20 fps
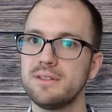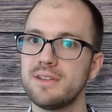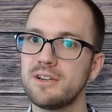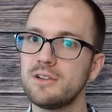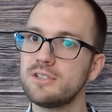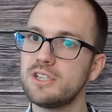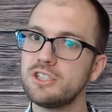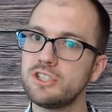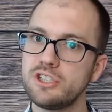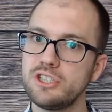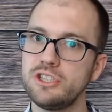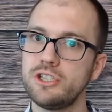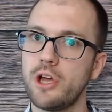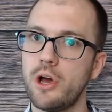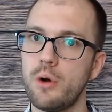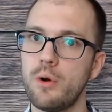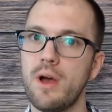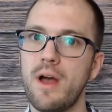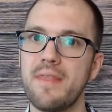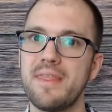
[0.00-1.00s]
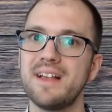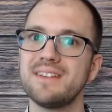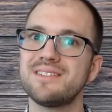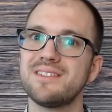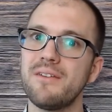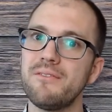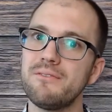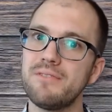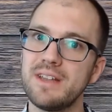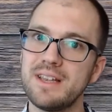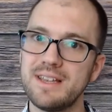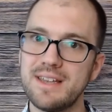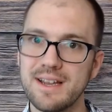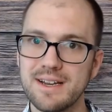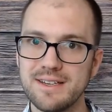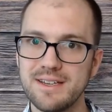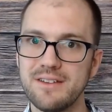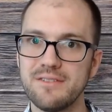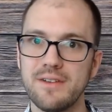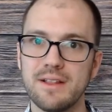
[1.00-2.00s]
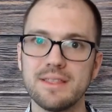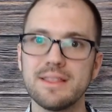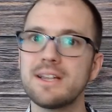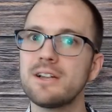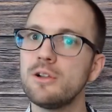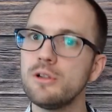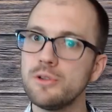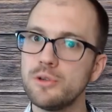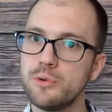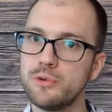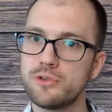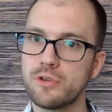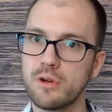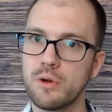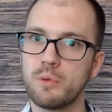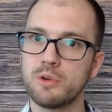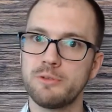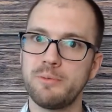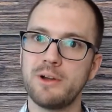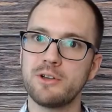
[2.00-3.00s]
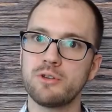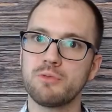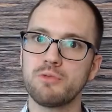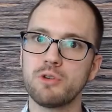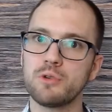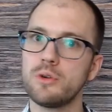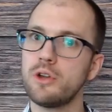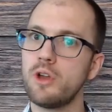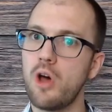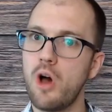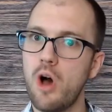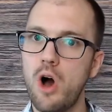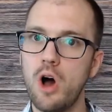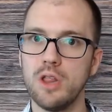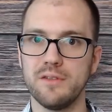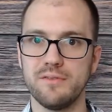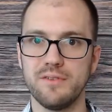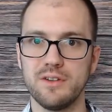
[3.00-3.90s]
little did she know that some vindictive little loser was about to ruin all of